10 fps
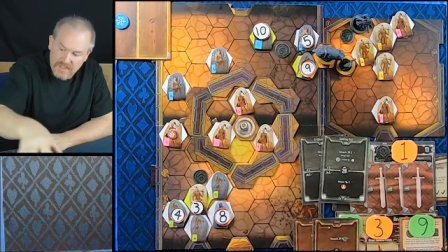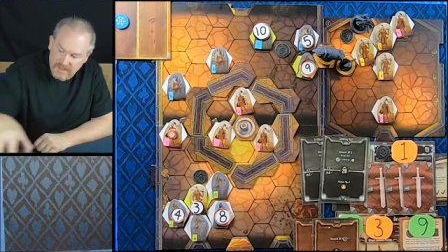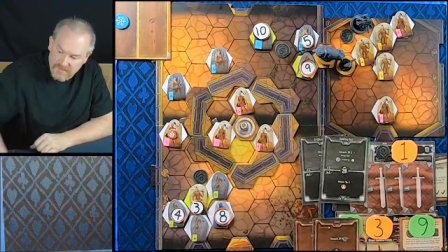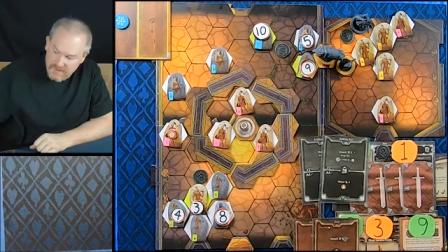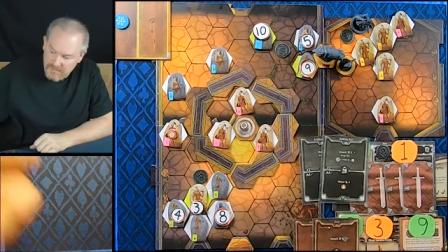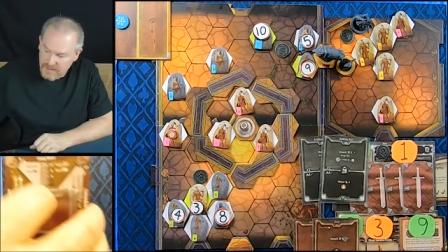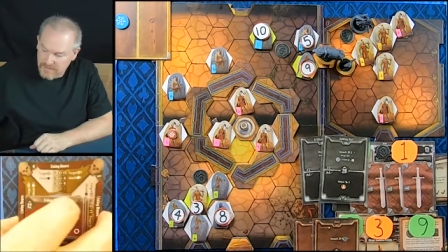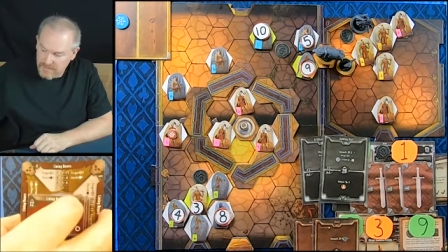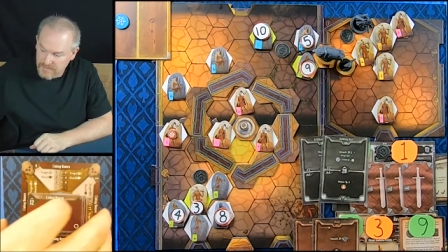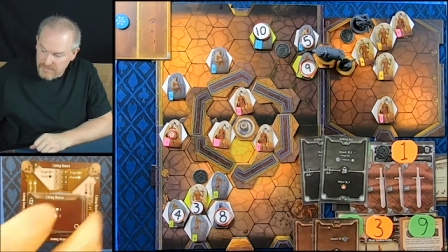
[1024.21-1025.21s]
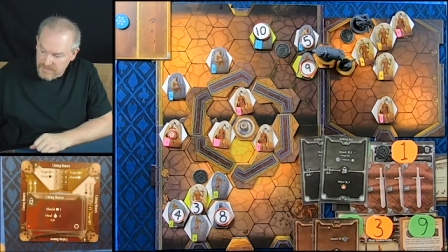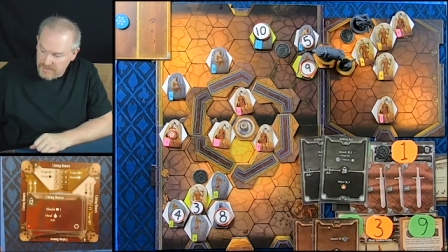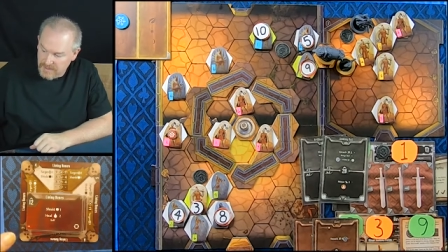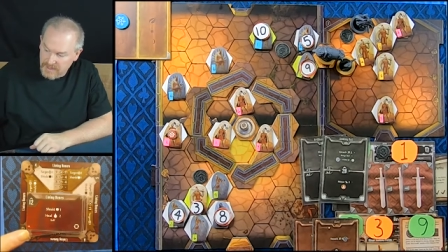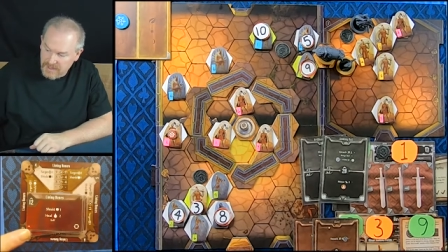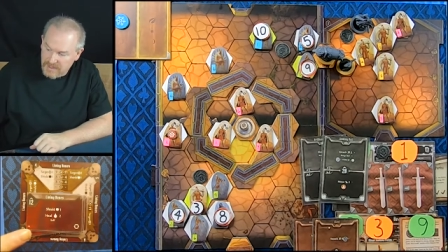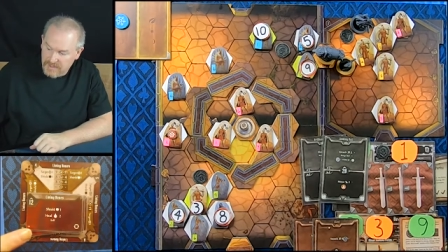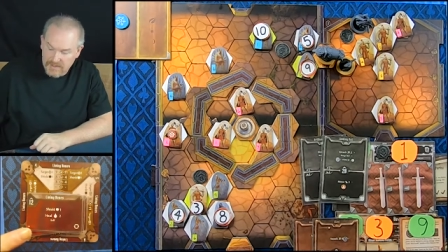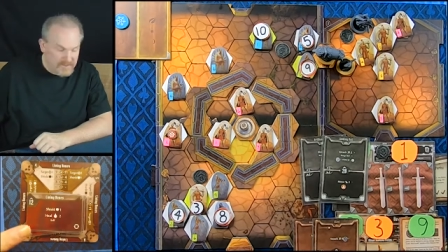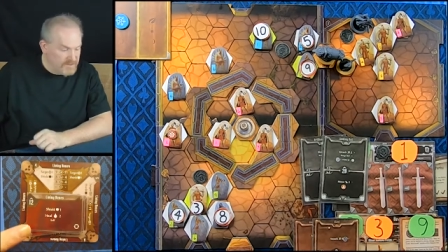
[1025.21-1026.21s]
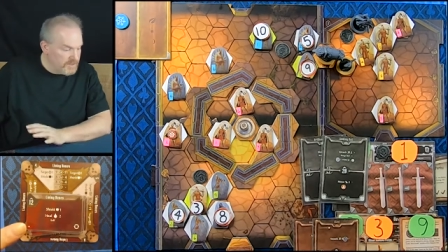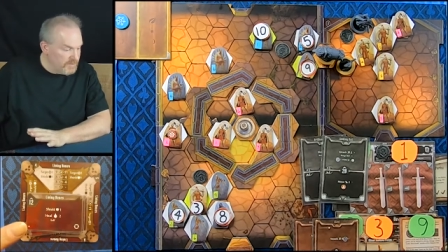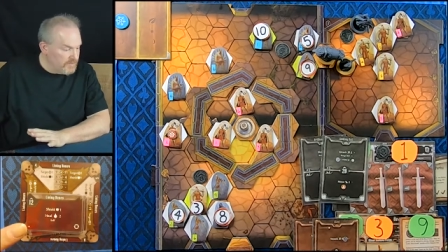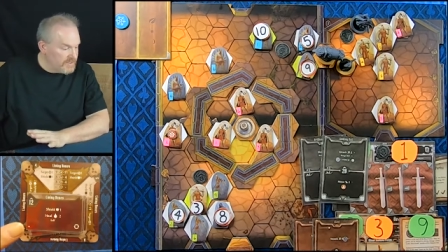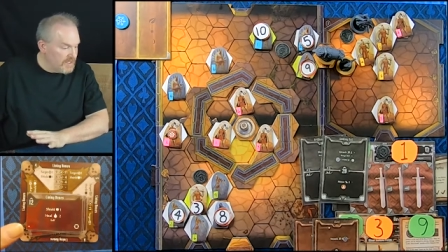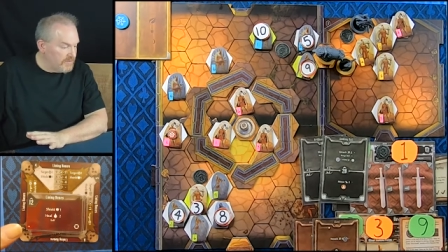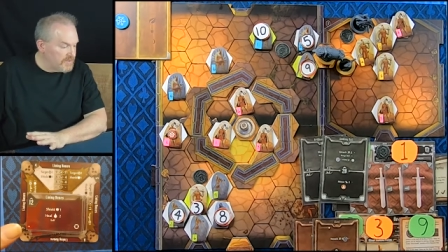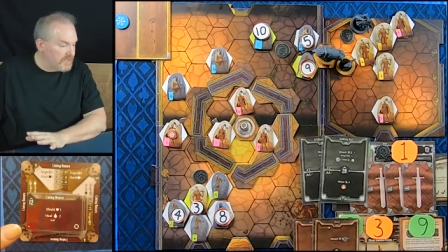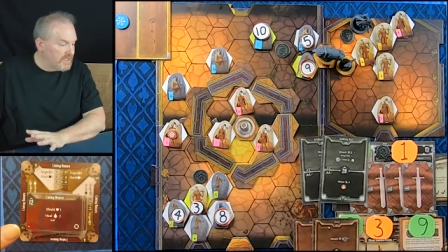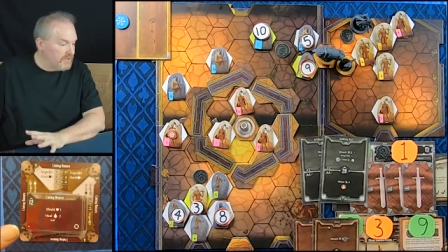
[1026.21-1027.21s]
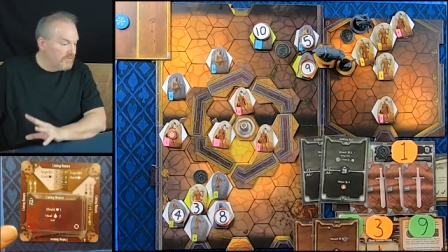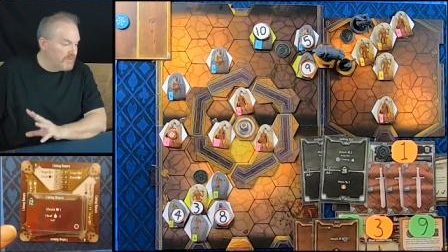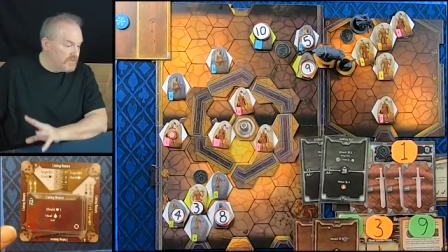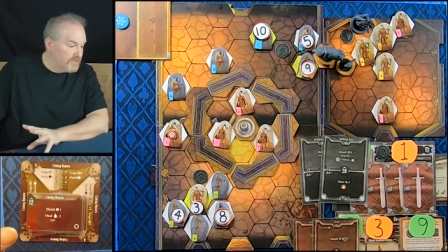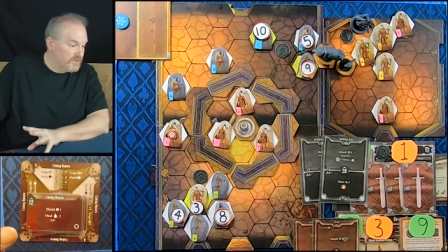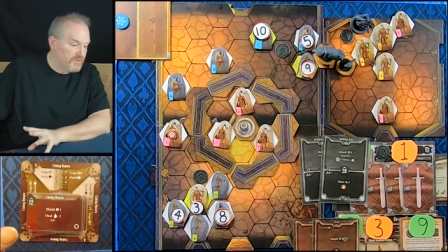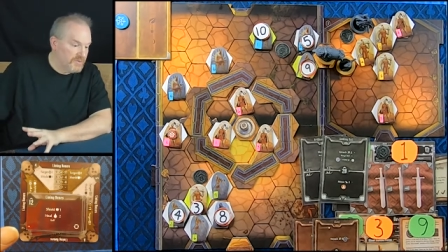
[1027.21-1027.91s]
Living Bones. They're going to shield themselves and heal for 2.